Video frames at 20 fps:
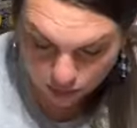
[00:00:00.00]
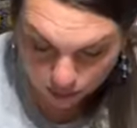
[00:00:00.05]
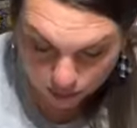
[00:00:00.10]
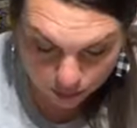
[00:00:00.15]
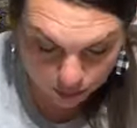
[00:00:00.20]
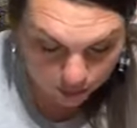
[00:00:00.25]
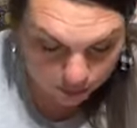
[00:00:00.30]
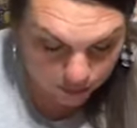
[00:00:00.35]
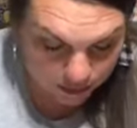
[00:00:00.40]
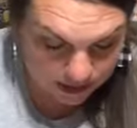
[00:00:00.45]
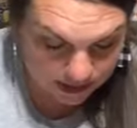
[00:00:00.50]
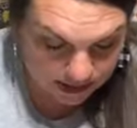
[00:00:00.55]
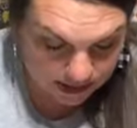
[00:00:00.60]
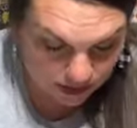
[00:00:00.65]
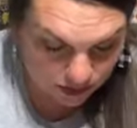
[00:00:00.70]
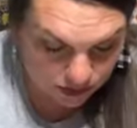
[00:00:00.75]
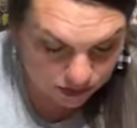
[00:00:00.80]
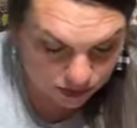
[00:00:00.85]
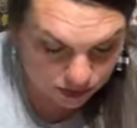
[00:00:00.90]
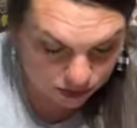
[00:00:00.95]
through the
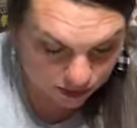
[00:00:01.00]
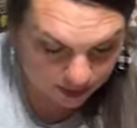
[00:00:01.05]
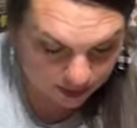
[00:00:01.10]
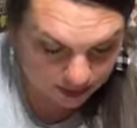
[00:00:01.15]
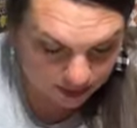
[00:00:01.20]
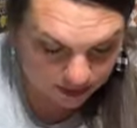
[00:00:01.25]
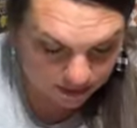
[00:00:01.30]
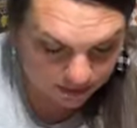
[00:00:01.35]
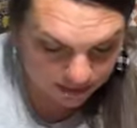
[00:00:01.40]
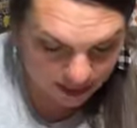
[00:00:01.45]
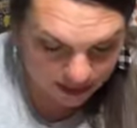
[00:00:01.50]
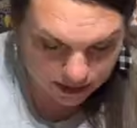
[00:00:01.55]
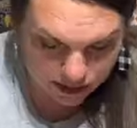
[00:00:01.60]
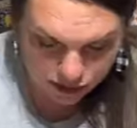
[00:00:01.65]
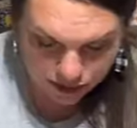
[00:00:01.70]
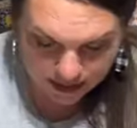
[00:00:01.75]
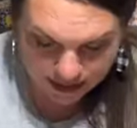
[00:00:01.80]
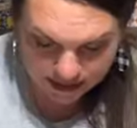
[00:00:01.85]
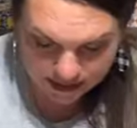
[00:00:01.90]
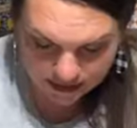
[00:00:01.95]
silk screen of that
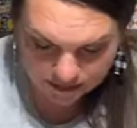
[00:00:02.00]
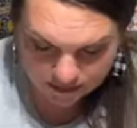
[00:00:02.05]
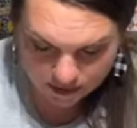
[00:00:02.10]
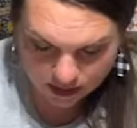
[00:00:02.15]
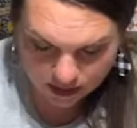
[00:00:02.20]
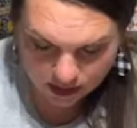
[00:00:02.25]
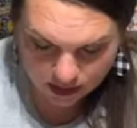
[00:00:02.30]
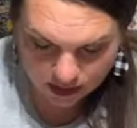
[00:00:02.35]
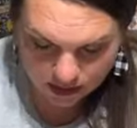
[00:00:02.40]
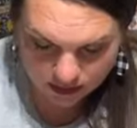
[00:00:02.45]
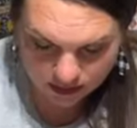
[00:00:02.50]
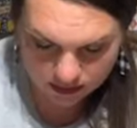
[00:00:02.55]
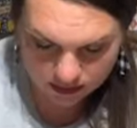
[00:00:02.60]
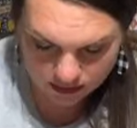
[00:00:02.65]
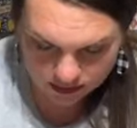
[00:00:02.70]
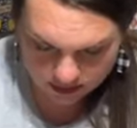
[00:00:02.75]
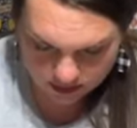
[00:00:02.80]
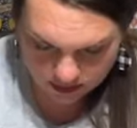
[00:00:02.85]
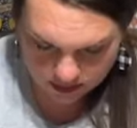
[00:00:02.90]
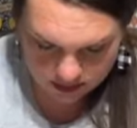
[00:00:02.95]
transfer.
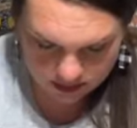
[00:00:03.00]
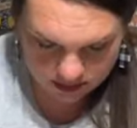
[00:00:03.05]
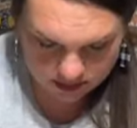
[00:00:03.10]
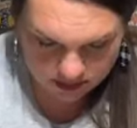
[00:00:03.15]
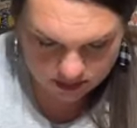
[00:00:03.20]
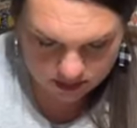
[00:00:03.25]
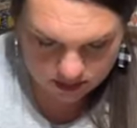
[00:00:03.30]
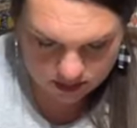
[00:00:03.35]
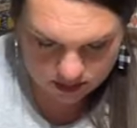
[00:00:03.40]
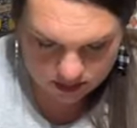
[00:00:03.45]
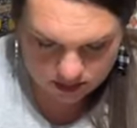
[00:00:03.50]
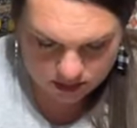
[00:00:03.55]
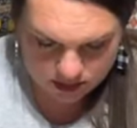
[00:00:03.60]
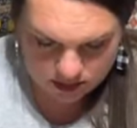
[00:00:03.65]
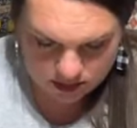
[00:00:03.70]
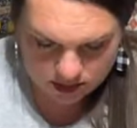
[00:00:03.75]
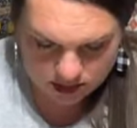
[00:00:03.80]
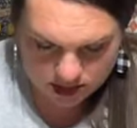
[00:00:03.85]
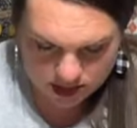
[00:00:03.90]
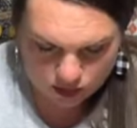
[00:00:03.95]

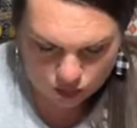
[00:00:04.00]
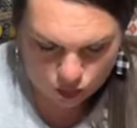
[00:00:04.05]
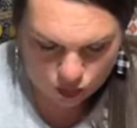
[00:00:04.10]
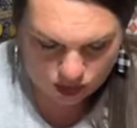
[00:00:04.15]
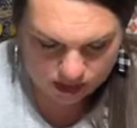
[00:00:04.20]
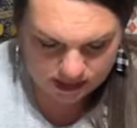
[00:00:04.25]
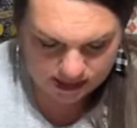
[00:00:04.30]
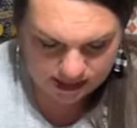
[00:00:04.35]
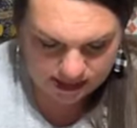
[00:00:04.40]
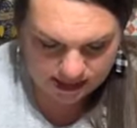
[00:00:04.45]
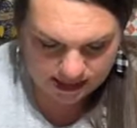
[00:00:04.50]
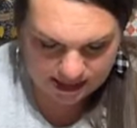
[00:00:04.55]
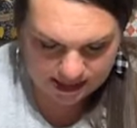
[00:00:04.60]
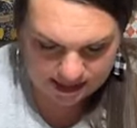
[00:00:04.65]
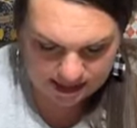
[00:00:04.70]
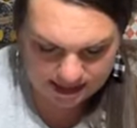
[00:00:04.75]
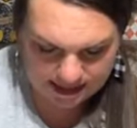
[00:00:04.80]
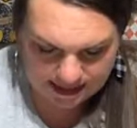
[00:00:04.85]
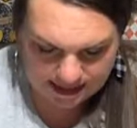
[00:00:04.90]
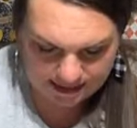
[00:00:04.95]
And once
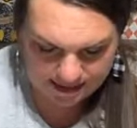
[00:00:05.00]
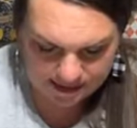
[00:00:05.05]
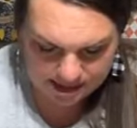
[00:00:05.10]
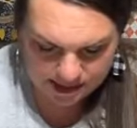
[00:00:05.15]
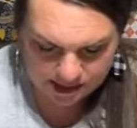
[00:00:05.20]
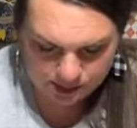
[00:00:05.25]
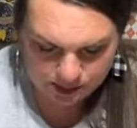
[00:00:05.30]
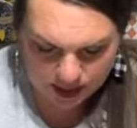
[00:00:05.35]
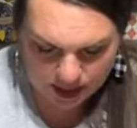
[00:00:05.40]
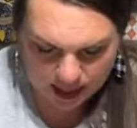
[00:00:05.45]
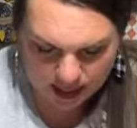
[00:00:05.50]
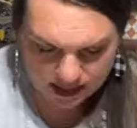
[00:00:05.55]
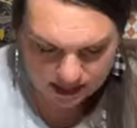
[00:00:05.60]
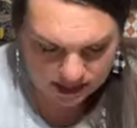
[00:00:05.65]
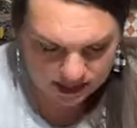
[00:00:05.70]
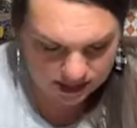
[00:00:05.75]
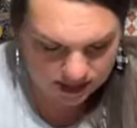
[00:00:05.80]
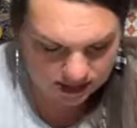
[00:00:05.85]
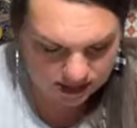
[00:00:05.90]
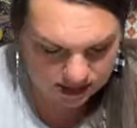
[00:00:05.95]
it's in the
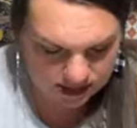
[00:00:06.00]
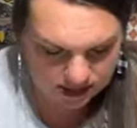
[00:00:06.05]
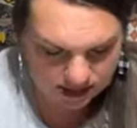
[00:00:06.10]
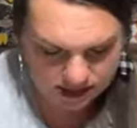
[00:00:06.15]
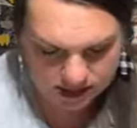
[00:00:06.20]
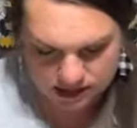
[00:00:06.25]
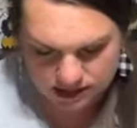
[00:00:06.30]
spot